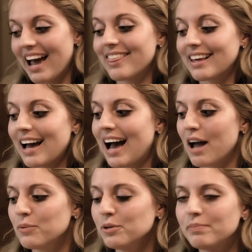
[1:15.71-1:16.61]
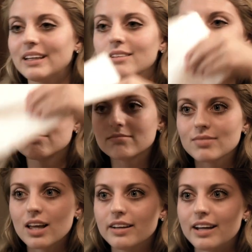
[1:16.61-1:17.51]
I think I will be
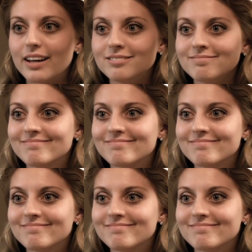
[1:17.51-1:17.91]
a nun.